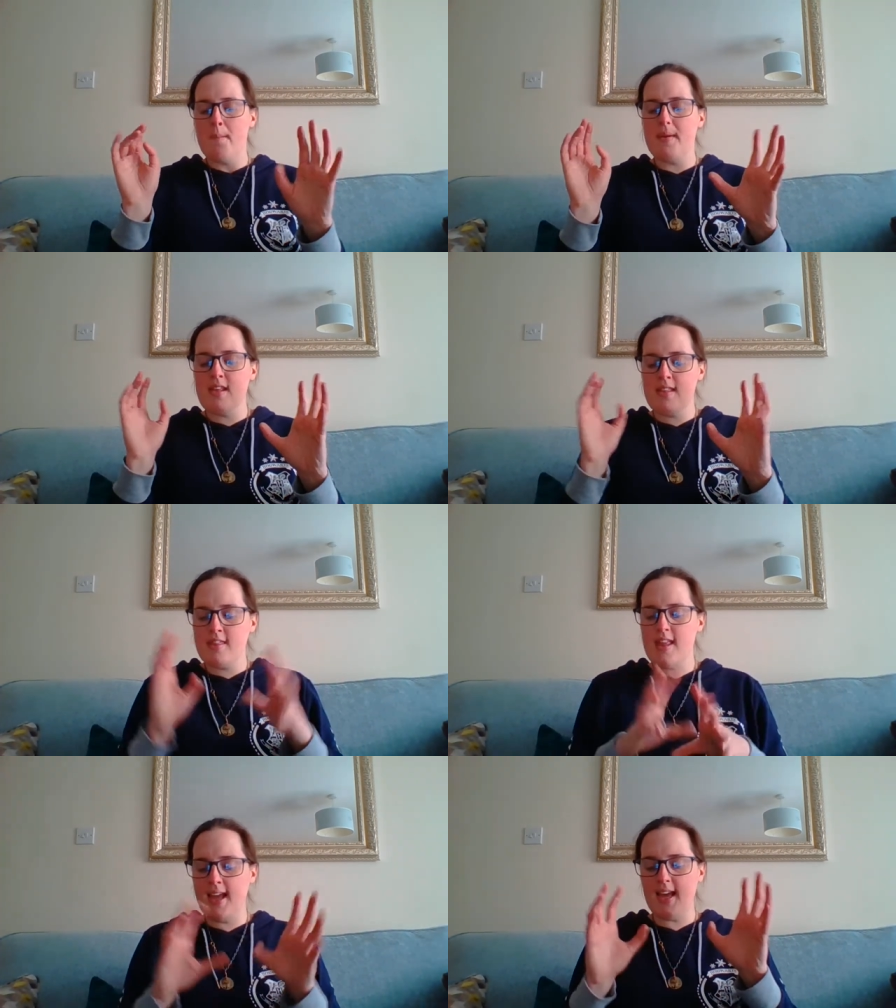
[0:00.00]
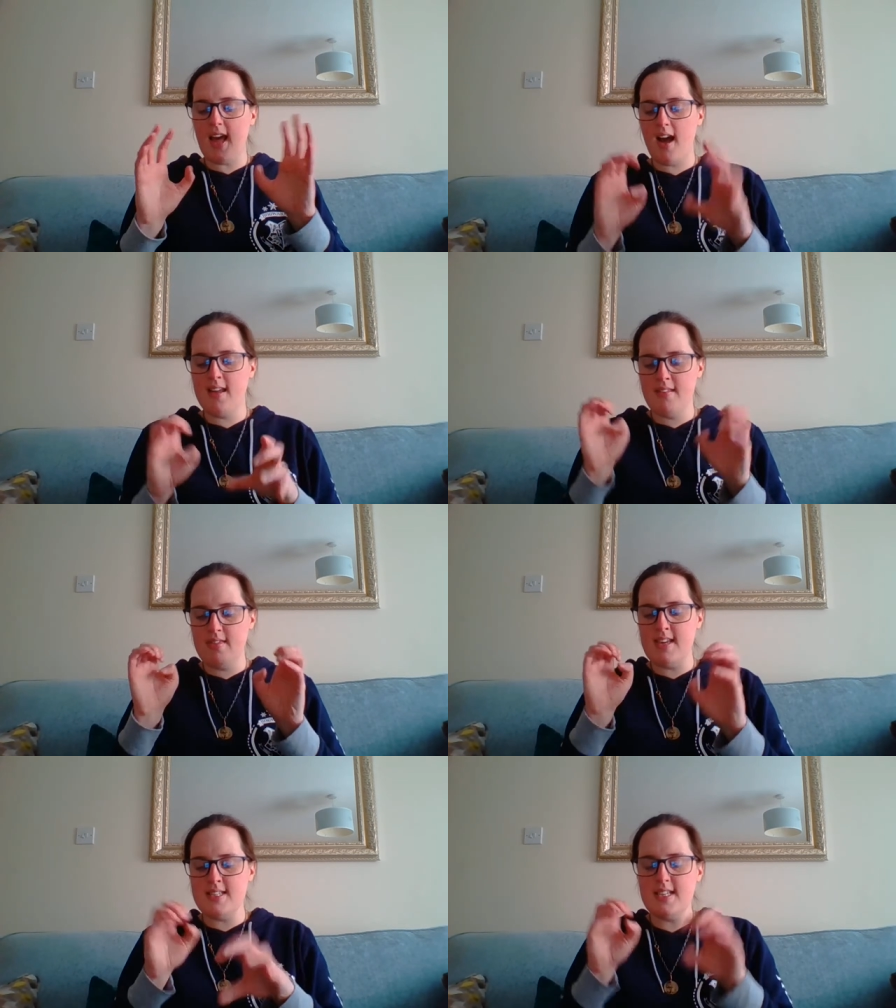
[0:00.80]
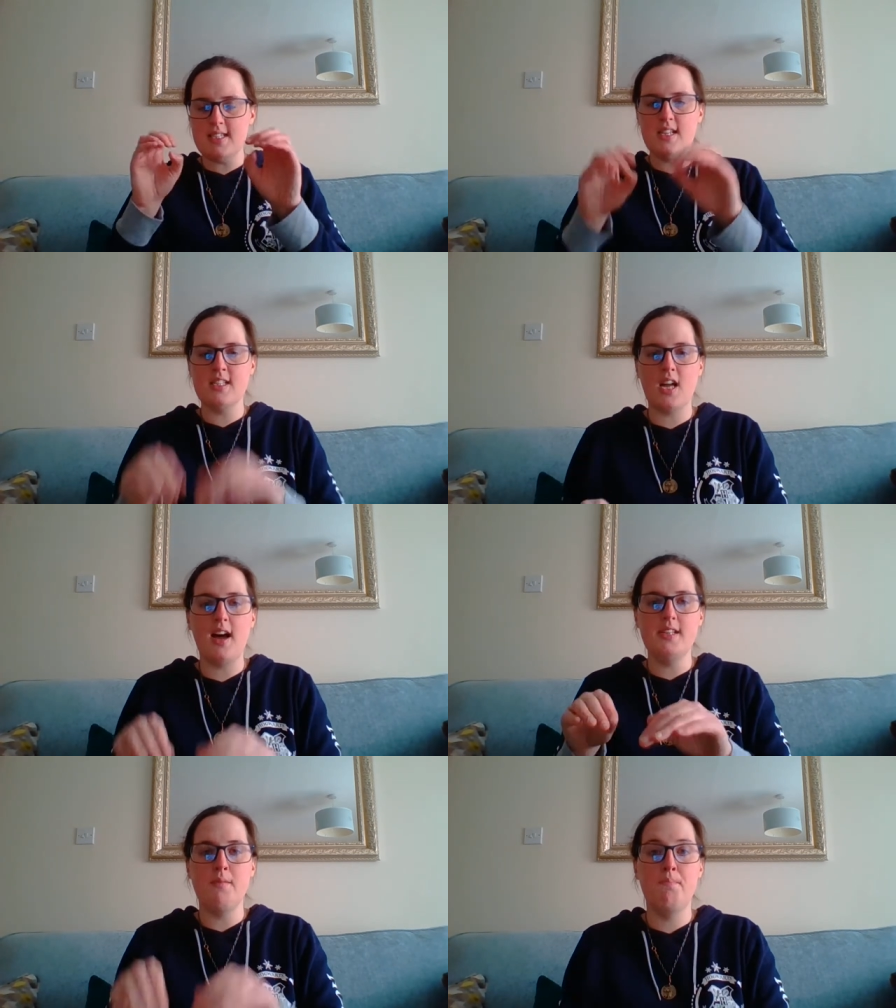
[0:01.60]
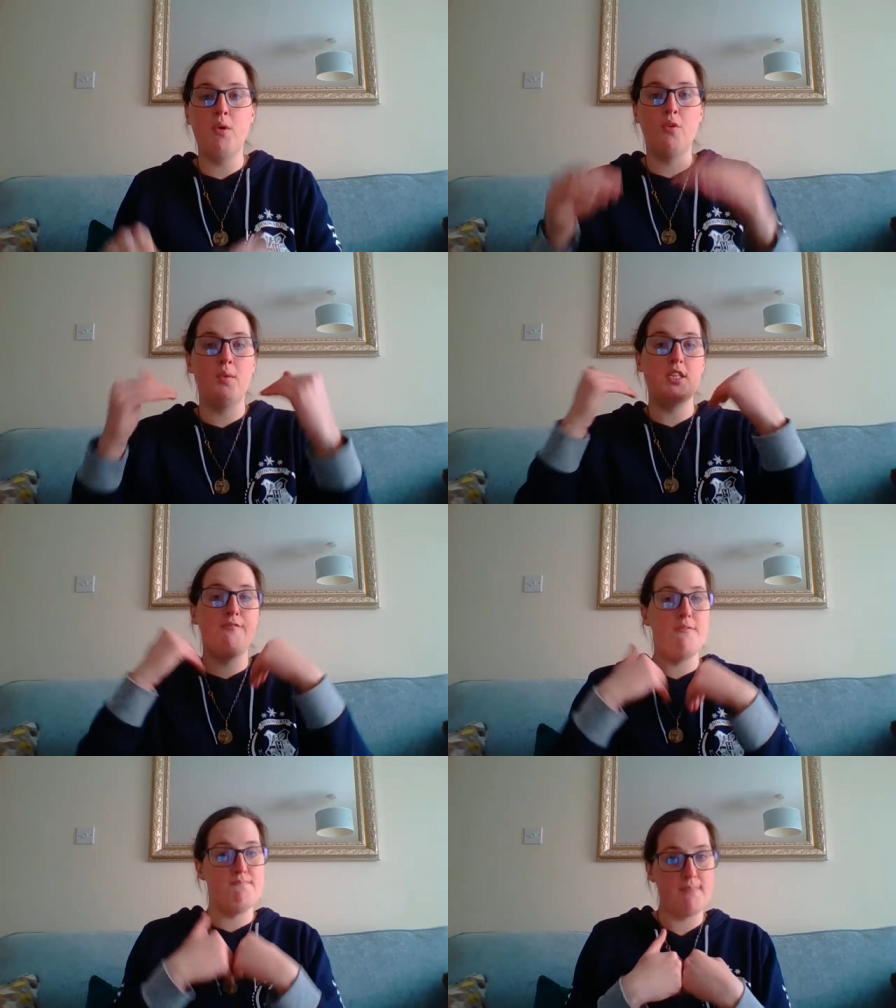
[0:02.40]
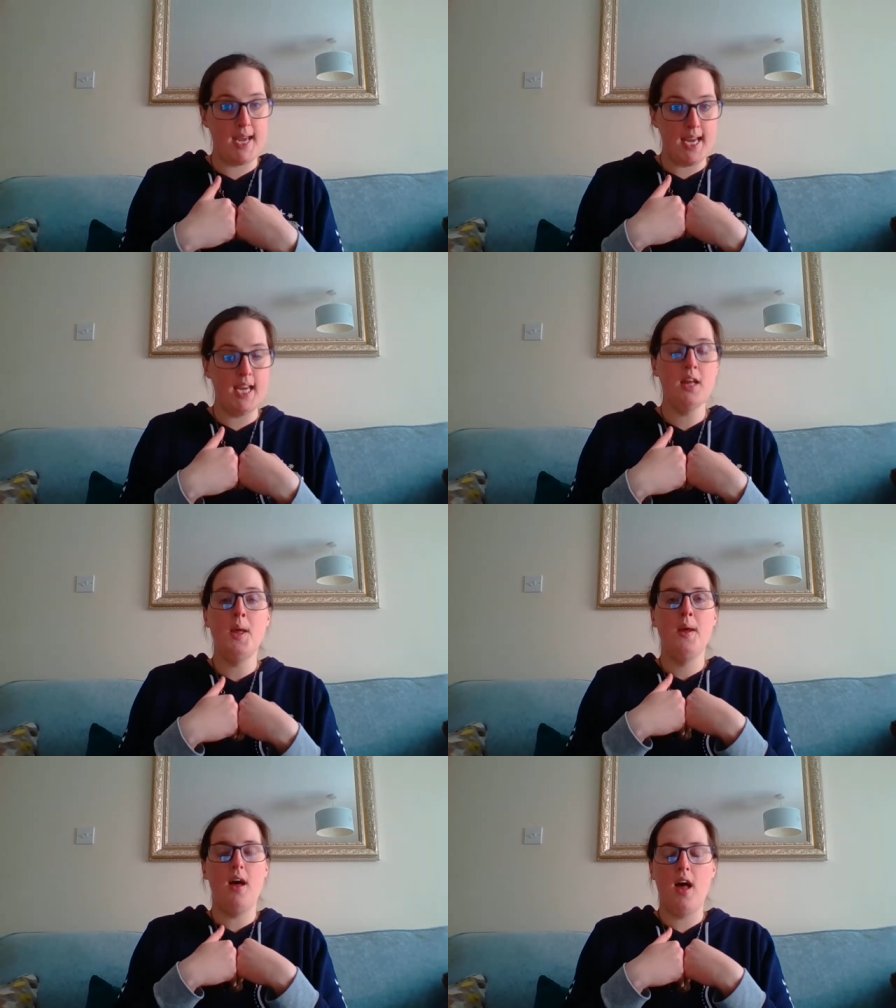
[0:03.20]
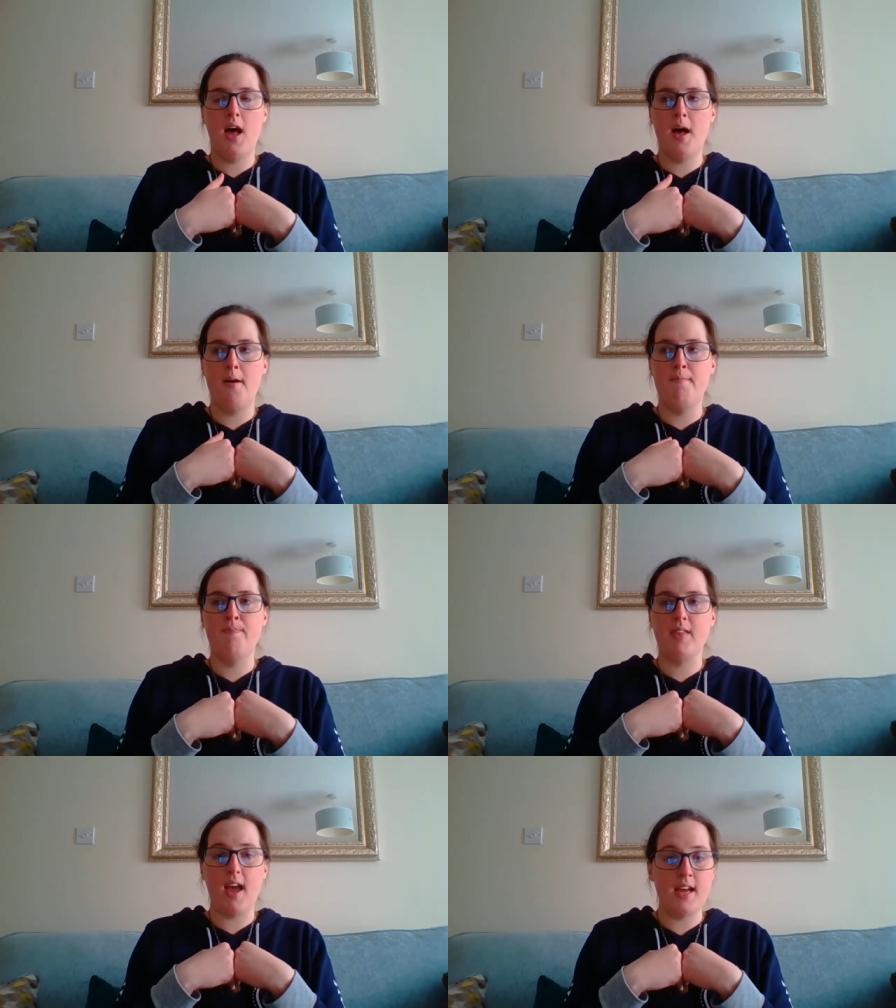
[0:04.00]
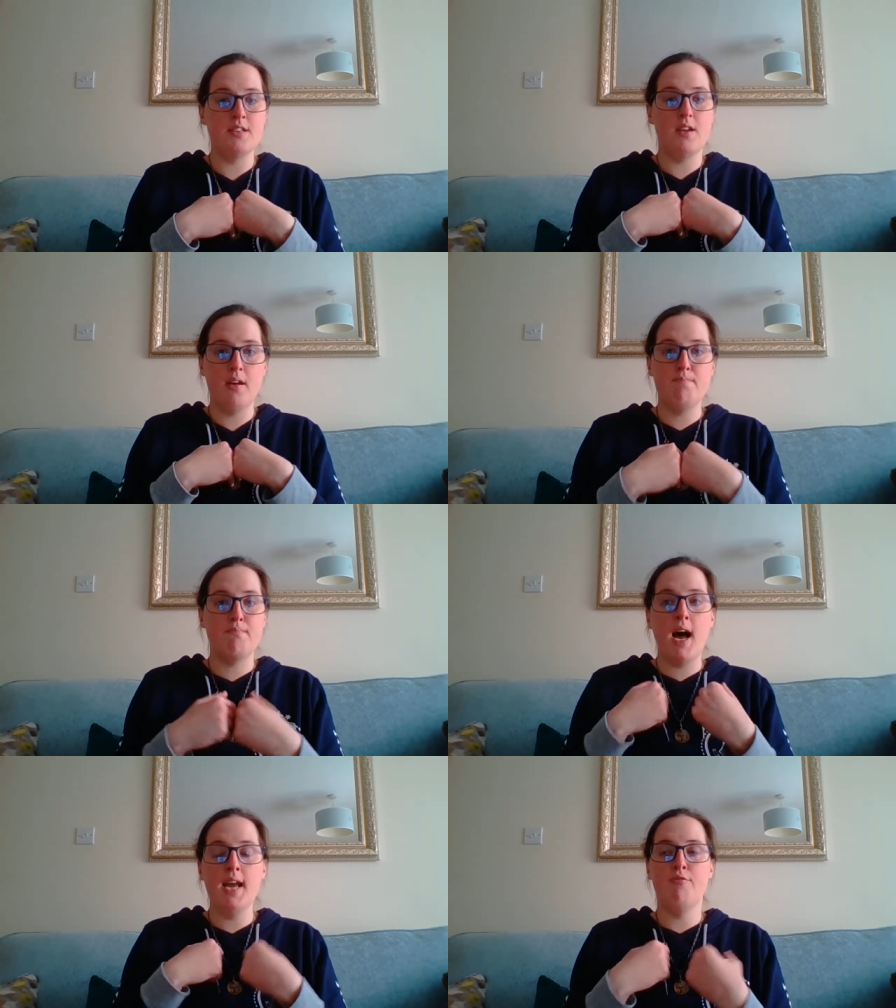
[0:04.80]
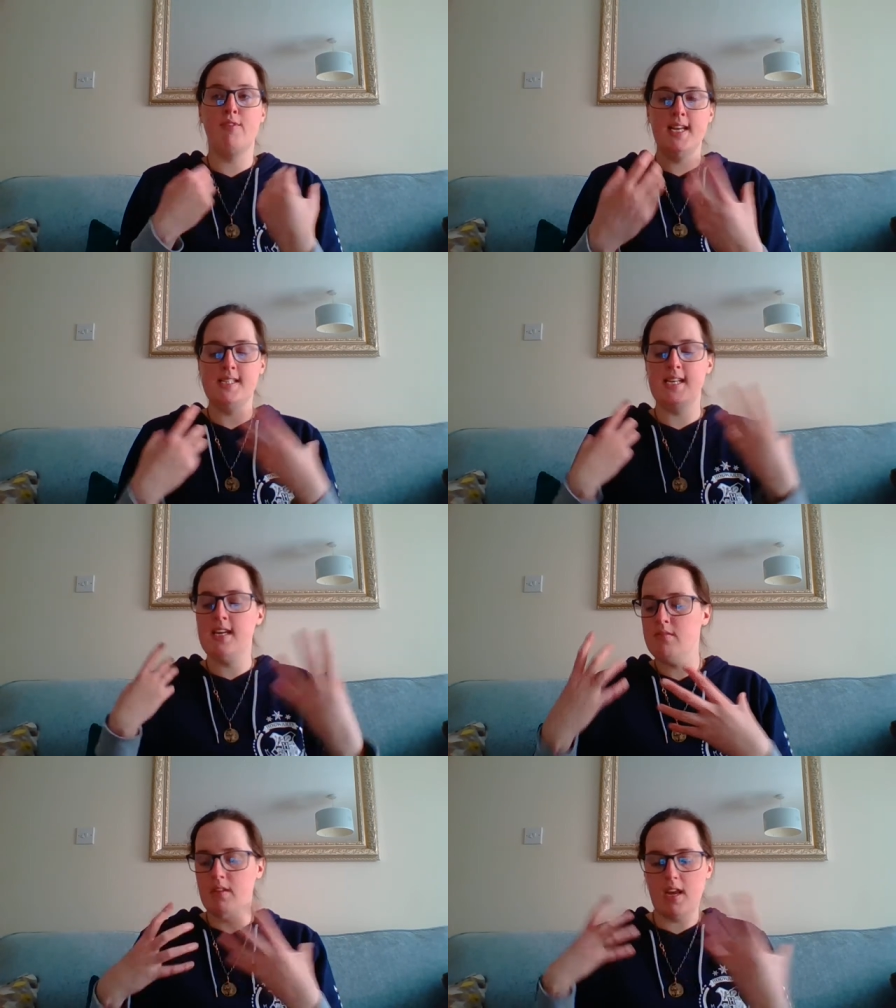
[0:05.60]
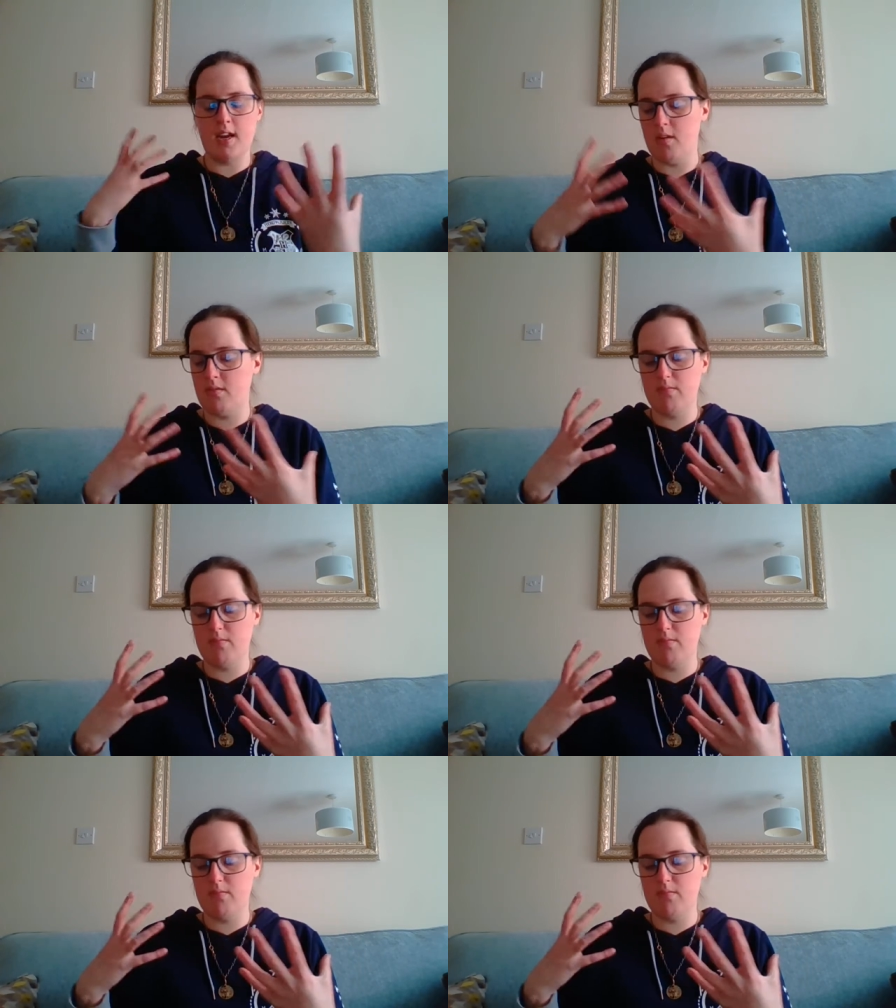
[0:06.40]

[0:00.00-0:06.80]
But I think I this is the kind of book which, for me, um, uh, uh my reading, you know,